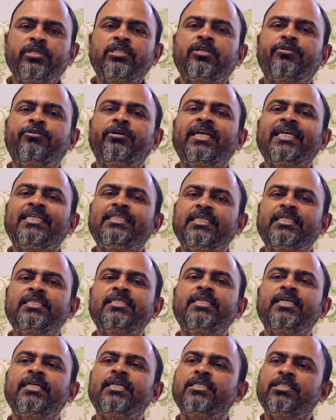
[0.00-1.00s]
our
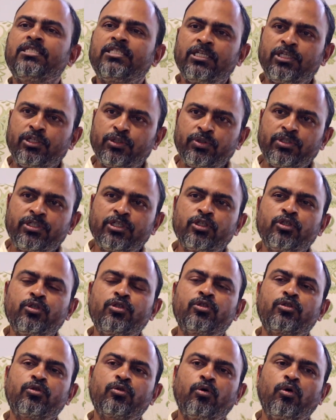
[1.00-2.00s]
existing
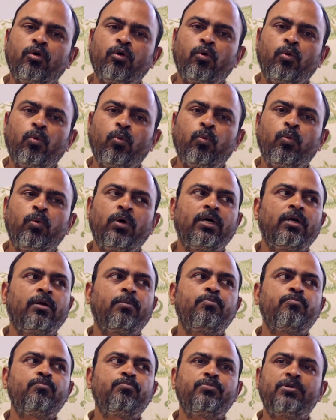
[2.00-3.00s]
institutions were
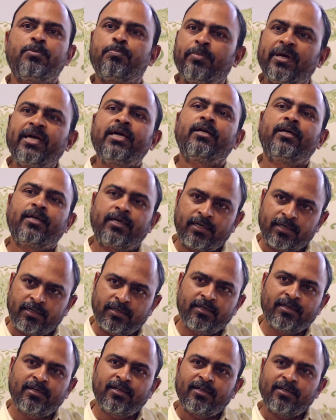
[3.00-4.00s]
prepared
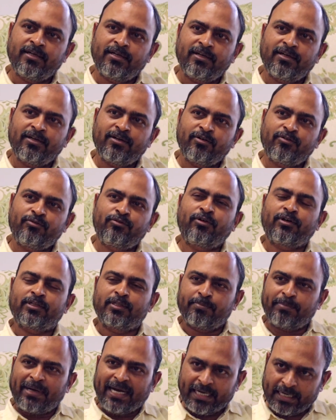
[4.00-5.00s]
for the
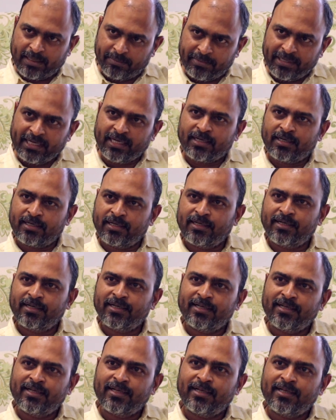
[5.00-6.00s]
pandemic,
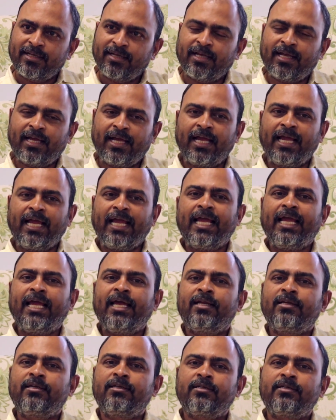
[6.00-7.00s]

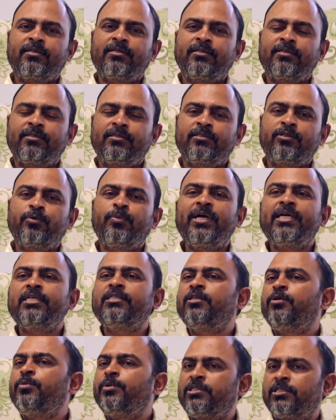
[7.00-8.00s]
and the ways
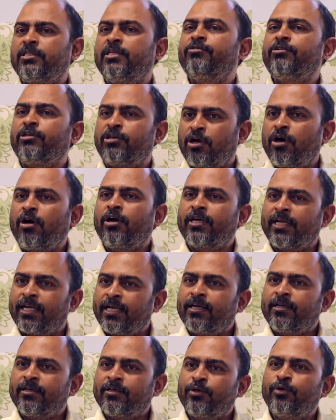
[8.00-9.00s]
in which they were not
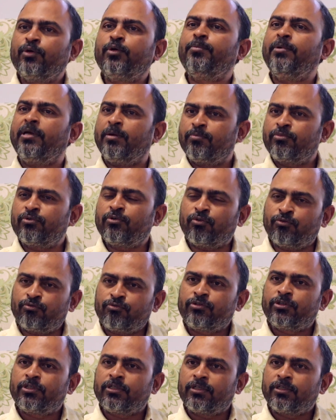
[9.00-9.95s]
and could be improved.